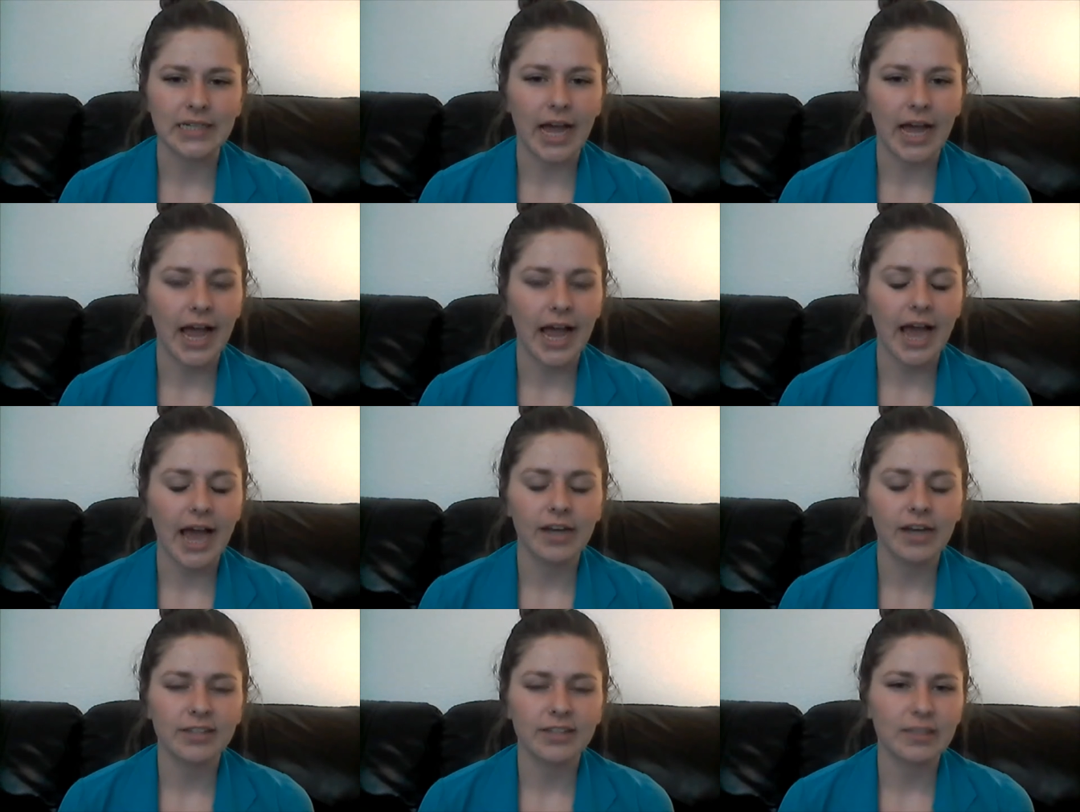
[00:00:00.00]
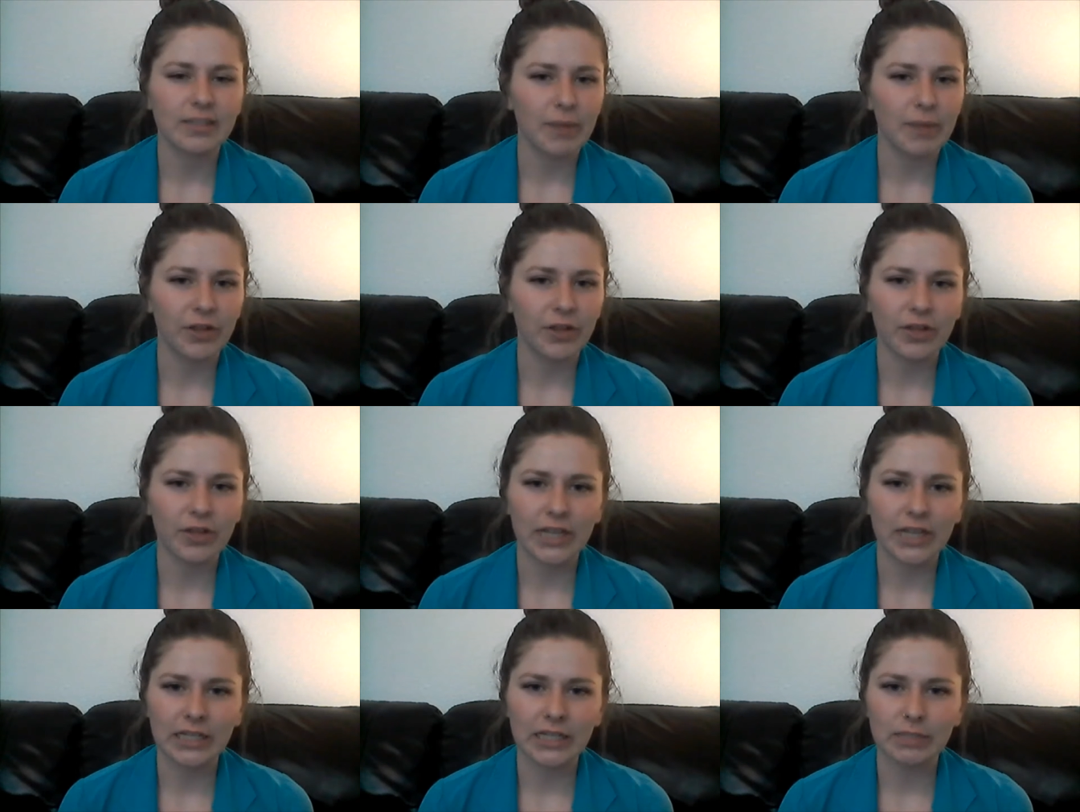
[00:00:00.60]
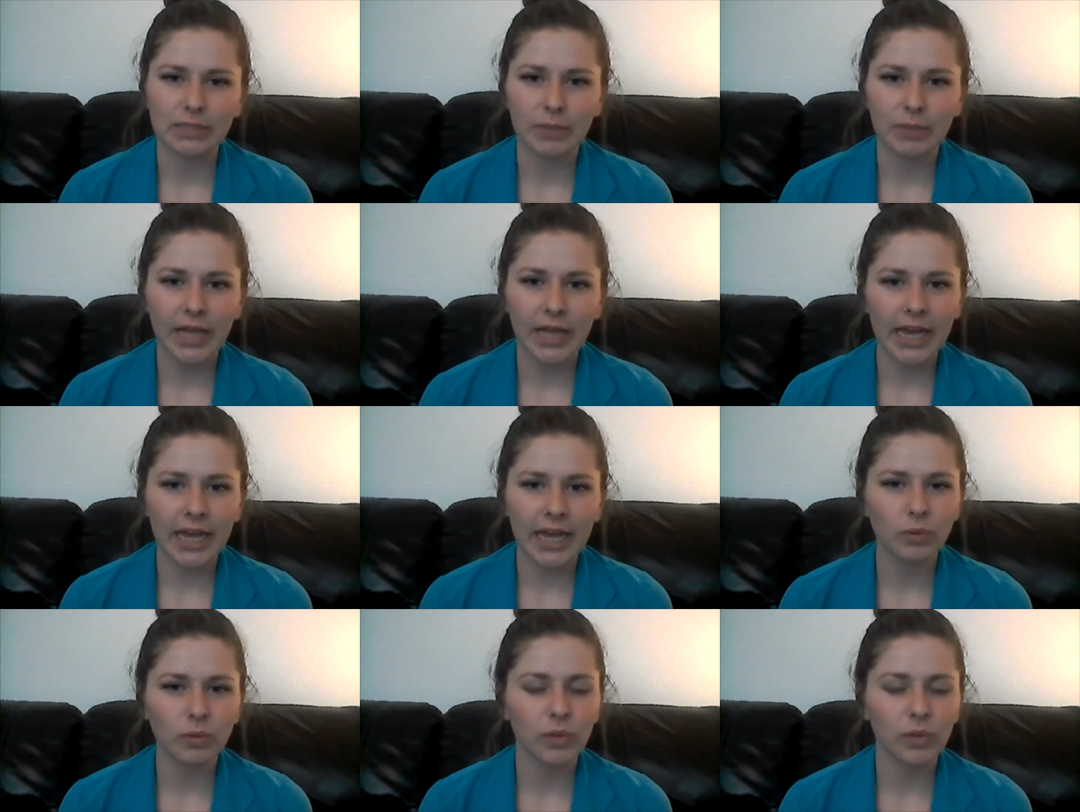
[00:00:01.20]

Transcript: I had some other things planned.